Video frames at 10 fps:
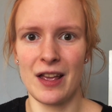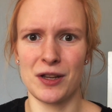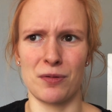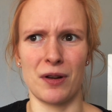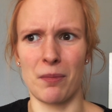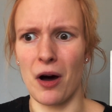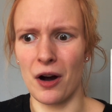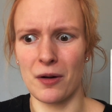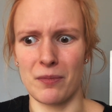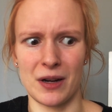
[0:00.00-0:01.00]
to an
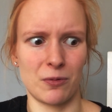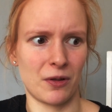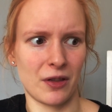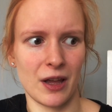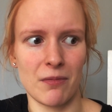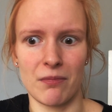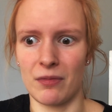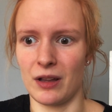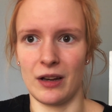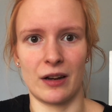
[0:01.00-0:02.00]
apartment with him
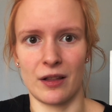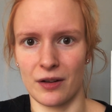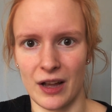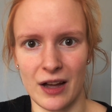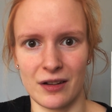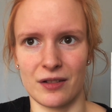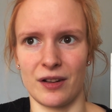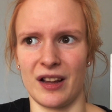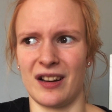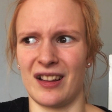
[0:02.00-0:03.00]
in another
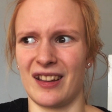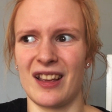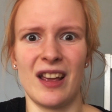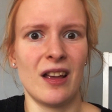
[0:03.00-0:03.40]
country, and like,